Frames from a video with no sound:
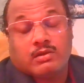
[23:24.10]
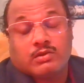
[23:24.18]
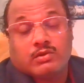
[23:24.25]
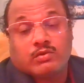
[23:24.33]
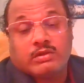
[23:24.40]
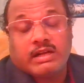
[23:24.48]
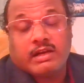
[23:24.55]

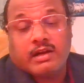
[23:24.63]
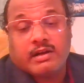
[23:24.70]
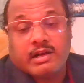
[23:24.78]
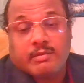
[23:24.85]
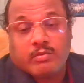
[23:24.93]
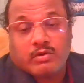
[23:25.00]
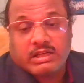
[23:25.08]
So that
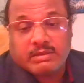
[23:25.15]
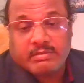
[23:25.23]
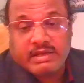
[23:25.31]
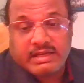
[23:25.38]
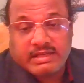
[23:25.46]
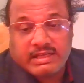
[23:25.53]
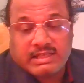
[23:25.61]
100 project
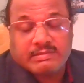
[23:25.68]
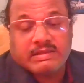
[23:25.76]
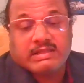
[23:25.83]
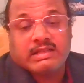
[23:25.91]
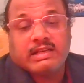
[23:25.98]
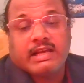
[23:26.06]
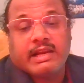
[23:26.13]
managers
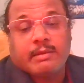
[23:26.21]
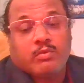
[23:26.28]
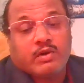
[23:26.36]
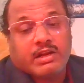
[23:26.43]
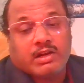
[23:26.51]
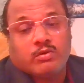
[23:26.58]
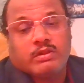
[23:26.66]
basically are
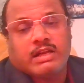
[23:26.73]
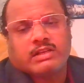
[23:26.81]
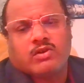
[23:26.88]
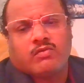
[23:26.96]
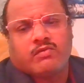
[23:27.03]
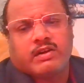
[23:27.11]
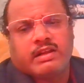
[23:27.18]
reporting to that
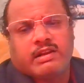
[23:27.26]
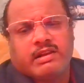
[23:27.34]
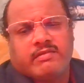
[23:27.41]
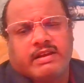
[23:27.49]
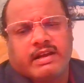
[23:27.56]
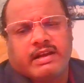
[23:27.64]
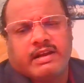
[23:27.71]
software
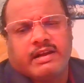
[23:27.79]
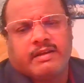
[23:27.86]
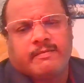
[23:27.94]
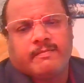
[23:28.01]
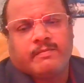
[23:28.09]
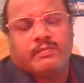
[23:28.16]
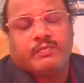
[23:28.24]
delivery head,
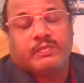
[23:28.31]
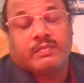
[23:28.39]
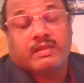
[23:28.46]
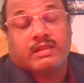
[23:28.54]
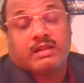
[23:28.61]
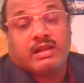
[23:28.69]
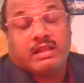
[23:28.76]

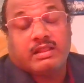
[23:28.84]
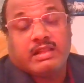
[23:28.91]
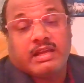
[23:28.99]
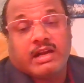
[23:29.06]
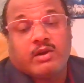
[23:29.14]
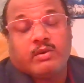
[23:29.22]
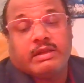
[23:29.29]
and they
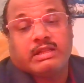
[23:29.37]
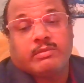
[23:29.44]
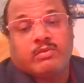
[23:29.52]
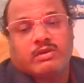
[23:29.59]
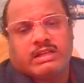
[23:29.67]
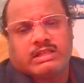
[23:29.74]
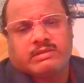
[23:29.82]
are doing the
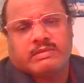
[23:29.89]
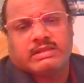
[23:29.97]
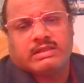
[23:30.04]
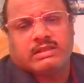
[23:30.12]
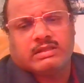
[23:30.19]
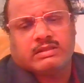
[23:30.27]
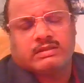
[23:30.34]
projects
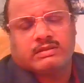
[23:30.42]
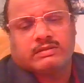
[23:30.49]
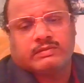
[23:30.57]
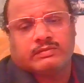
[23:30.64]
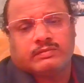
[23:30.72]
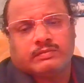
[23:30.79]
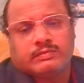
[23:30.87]
basically.
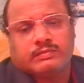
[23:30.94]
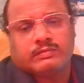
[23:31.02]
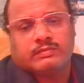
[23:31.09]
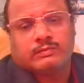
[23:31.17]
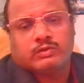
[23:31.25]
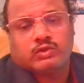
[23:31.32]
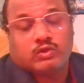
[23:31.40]

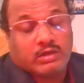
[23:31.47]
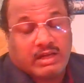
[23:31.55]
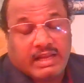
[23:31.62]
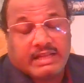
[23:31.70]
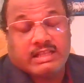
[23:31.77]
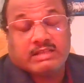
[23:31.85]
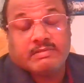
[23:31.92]
So
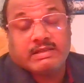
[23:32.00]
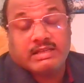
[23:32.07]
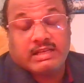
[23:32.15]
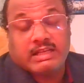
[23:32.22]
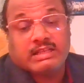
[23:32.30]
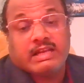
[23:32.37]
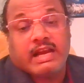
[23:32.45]
like this
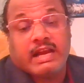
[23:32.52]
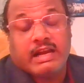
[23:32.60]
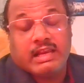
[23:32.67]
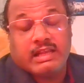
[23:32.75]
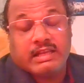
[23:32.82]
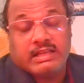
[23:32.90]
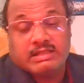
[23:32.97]
basically is
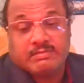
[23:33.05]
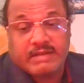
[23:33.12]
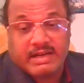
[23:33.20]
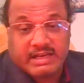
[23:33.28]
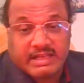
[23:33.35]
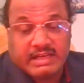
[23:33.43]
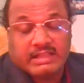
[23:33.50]
handling, he is
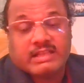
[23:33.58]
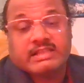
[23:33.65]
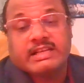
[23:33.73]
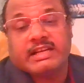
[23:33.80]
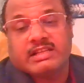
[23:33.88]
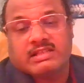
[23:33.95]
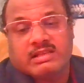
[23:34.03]
maintaining the
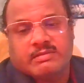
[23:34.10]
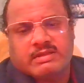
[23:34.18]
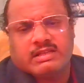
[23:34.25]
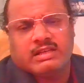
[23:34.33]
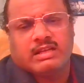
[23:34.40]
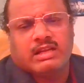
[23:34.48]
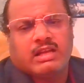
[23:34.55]
status now
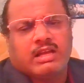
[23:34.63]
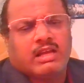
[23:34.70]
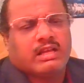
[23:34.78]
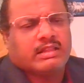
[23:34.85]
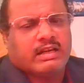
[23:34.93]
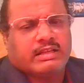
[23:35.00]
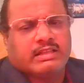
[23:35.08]
basically,
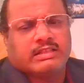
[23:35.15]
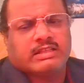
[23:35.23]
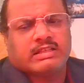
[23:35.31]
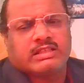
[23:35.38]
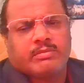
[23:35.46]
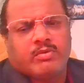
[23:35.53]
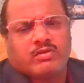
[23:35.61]
that this is
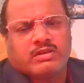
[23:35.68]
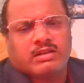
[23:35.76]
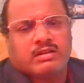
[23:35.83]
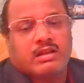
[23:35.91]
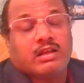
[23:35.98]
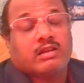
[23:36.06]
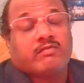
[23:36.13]
the project.
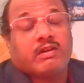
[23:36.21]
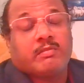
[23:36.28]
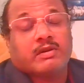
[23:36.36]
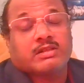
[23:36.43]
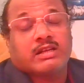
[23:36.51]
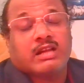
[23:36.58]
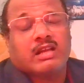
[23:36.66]
One
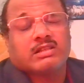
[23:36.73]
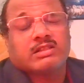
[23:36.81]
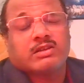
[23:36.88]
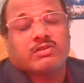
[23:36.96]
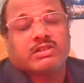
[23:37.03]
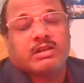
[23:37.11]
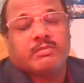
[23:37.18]
person asked the
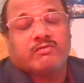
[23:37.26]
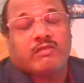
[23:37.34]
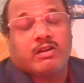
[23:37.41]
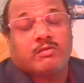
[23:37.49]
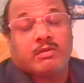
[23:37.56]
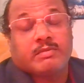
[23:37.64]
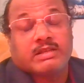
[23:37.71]
question, one
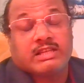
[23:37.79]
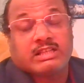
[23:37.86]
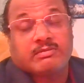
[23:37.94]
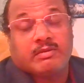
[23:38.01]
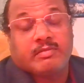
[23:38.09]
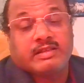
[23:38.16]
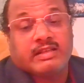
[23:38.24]
of the
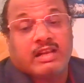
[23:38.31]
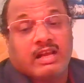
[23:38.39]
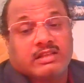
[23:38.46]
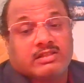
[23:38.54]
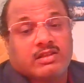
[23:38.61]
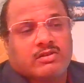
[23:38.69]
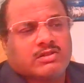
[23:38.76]
businessmen basically
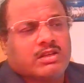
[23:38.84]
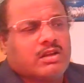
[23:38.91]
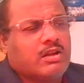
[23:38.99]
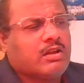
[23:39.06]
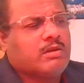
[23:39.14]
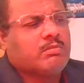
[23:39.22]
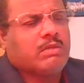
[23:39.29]
asked the question,
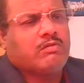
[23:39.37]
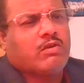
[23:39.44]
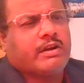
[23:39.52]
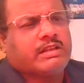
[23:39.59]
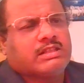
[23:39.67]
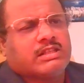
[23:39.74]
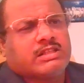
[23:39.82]
by what
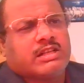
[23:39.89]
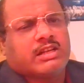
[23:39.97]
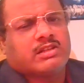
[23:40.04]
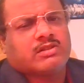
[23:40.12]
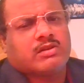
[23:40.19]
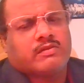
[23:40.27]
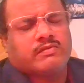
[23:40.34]
is the
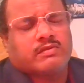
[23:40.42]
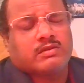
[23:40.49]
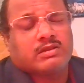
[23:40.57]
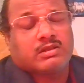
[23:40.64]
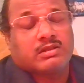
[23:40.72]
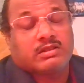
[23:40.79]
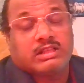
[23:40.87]
status of
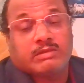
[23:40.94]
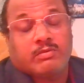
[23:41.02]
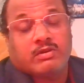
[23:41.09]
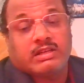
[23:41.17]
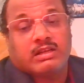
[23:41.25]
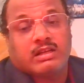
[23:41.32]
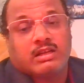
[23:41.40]
this
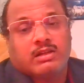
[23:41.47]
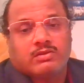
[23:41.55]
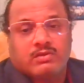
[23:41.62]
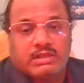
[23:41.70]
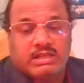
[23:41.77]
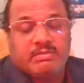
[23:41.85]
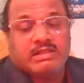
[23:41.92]
project? So
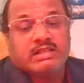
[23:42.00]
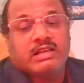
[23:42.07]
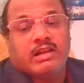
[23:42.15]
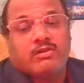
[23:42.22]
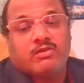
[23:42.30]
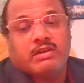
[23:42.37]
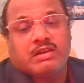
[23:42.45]
he basically
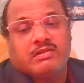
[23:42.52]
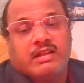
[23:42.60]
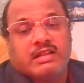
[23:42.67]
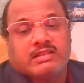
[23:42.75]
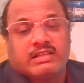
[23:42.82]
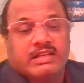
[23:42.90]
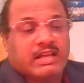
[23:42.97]
have to give the
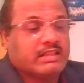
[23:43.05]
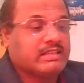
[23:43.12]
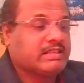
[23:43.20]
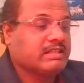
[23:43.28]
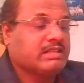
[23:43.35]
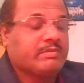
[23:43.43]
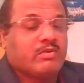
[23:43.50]
answer, yeah, this
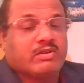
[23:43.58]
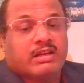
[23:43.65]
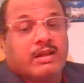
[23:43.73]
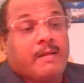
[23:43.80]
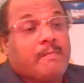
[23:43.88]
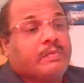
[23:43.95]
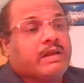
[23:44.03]
is the project
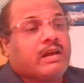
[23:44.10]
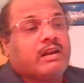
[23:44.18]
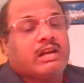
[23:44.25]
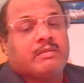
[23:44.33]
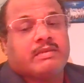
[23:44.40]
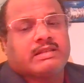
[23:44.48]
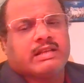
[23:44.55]
currently
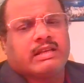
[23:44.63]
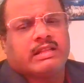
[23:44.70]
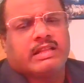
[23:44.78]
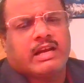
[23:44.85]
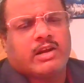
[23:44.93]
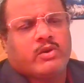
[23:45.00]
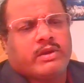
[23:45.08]
basically they
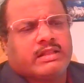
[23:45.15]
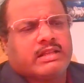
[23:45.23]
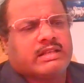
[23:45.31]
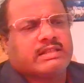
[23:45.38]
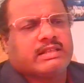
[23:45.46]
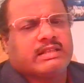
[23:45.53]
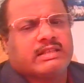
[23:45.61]
are doing
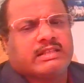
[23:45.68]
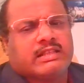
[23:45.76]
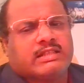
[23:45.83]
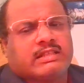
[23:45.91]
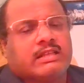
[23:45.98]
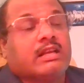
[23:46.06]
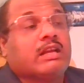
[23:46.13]

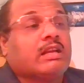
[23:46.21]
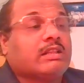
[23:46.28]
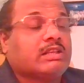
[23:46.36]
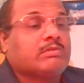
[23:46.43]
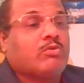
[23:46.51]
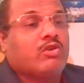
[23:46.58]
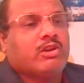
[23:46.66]

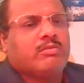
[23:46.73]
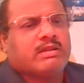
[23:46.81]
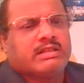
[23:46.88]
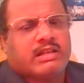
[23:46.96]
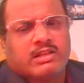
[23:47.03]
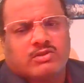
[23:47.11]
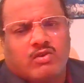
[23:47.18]
this module
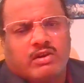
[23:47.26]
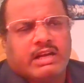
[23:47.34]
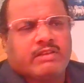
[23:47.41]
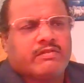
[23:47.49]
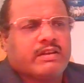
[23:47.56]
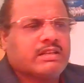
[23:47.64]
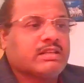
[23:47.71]
basically is already
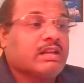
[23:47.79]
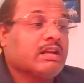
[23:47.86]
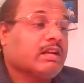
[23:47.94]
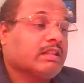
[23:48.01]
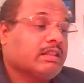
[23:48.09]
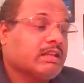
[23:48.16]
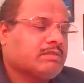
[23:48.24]
finished,
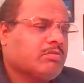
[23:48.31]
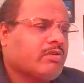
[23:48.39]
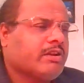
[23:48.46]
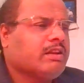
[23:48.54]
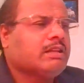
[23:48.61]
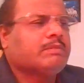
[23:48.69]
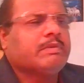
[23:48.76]
this
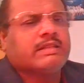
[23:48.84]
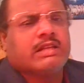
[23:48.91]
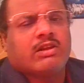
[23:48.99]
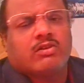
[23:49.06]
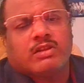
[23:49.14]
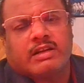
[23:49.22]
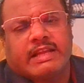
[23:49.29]
module is basically
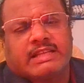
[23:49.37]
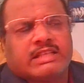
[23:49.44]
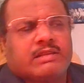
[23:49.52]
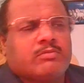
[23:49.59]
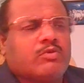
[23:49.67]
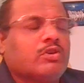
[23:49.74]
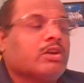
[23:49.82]
on the
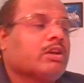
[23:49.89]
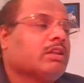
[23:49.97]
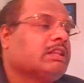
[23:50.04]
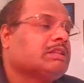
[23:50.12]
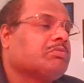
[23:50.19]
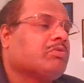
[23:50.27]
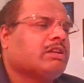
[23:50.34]
testing mode,
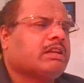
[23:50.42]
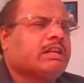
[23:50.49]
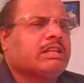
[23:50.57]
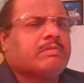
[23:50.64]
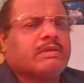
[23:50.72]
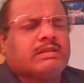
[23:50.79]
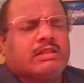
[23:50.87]
this project
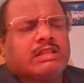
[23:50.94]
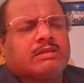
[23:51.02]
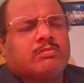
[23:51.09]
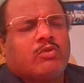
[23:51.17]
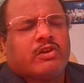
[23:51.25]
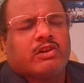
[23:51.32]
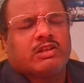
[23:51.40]
is this
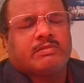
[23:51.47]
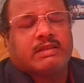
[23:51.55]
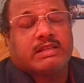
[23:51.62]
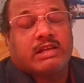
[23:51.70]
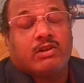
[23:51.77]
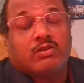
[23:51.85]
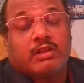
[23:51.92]
module is
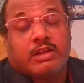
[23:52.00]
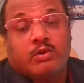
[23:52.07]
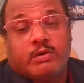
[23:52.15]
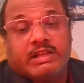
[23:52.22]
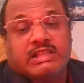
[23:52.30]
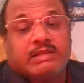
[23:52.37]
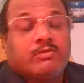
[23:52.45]
basically on the
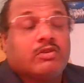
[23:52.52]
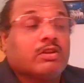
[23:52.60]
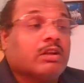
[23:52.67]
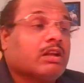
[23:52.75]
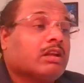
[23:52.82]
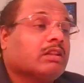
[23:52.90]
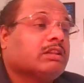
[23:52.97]
UTC mode,
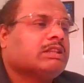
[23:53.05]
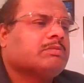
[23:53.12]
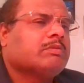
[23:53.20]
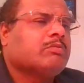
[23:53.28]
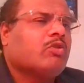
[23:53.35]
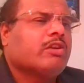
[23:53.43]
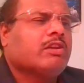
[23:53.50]
this
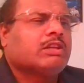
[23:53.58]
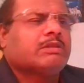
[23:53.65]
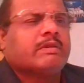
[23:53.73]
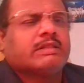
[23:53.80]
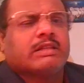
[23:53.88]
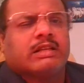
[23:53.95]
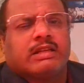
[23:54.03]
module is
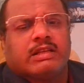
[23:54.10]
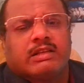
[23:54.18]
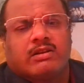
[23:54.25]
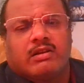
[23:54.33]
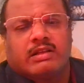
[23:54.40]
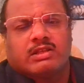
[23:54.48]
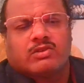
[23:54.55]
basically
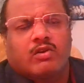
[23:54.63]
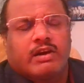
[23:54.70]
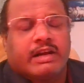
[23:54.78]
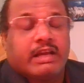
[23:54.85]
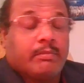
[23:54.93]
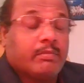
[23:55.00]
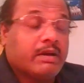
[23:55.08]
is already
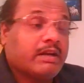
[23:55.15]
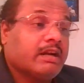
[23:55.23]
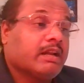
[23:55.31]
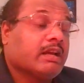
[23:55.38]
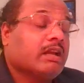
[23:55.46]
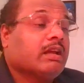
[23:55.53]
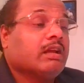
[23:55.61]
completed,
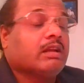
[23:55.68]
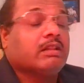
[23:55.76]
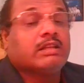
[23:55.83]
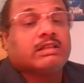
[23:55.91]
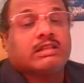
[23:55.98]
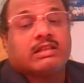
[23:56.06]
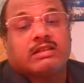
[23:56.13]

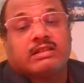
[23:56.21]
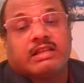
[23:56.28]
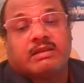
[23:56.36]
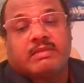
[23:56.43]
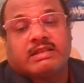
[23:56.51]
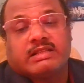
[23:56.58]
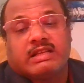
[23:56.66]
this thing
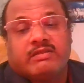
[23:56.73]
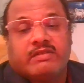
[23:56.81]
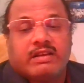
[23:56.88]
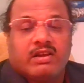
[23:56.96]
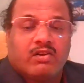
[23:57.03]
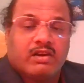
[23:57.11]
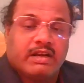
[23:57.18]
basically we
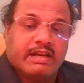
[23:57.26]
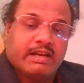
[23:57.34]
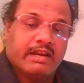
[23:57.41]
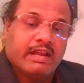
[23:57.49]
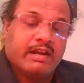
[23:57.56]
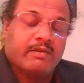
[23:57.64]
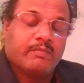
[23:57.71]
have already
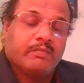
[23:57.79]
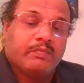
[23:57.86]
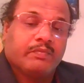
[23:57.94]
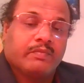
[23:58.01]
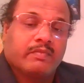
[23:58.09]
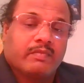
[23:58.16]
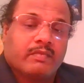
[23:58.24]
done.
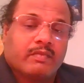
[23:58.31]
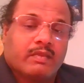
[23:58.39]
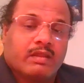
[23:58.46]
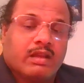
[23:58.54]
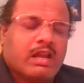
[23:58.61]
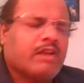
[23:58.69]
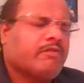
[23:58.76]

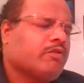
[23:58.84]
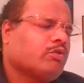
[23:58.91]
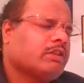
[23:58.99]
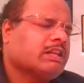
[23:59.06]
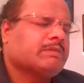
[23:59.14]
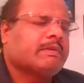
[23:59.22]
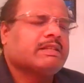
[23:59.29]
And few
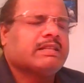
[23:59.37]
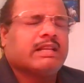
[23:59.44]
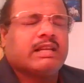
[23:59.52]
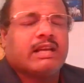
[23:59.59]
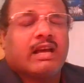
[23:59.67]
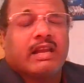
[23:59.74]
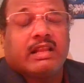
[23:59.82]
things
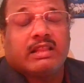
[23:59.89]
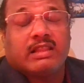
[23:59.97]
basically are in